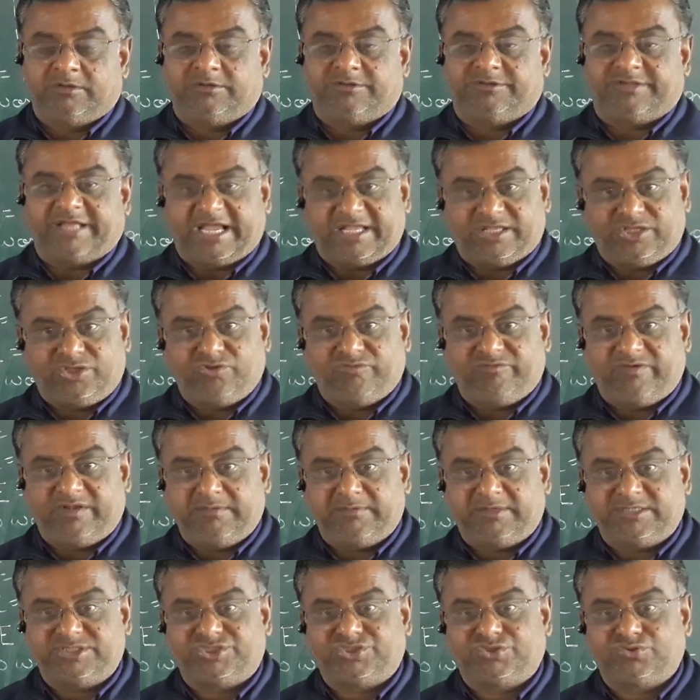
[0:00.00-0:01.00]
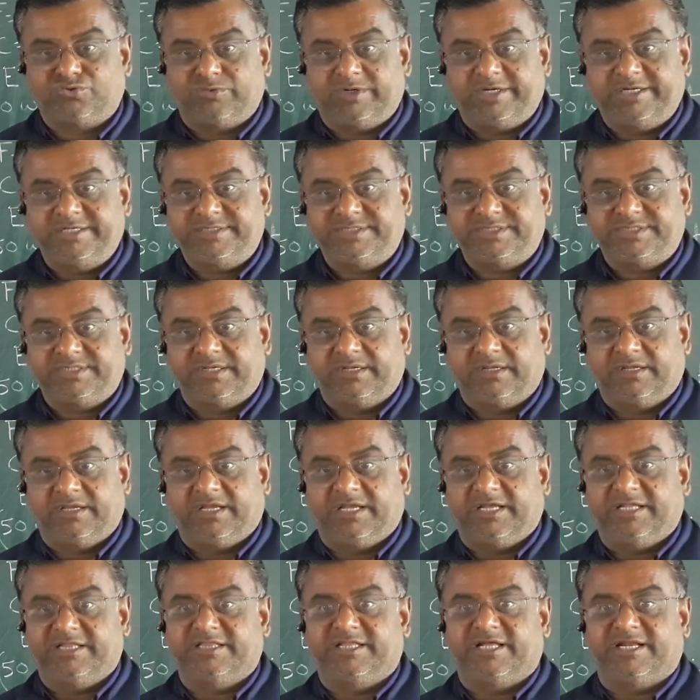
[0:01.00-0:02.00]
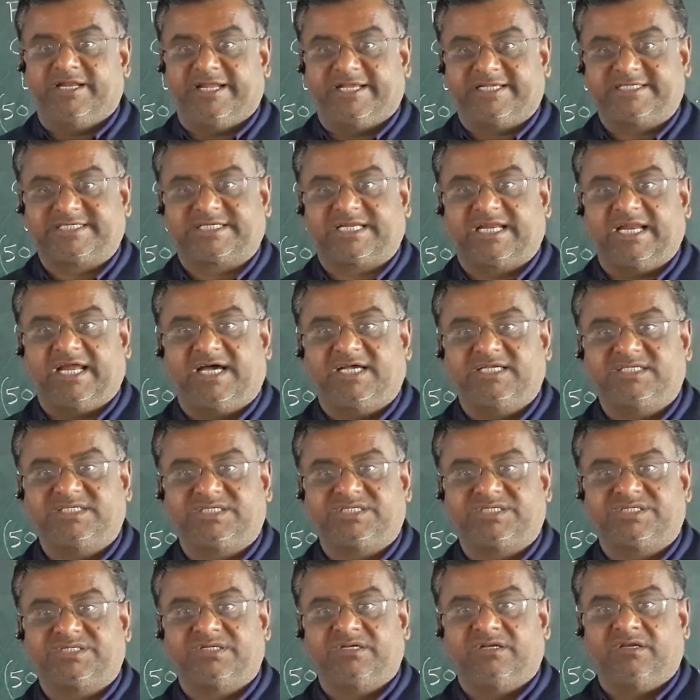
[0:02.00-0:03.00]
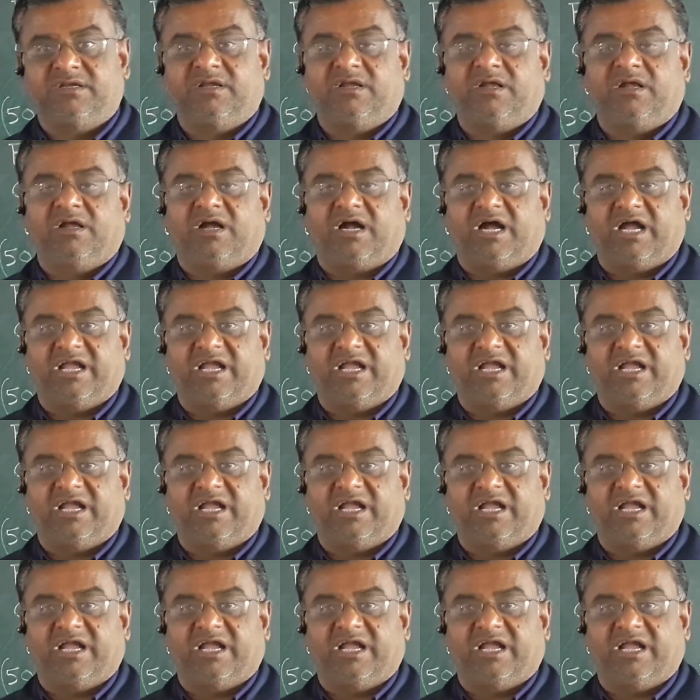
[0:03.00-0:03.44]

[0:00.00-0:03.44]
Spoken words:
Thank you very much, students. In the next class,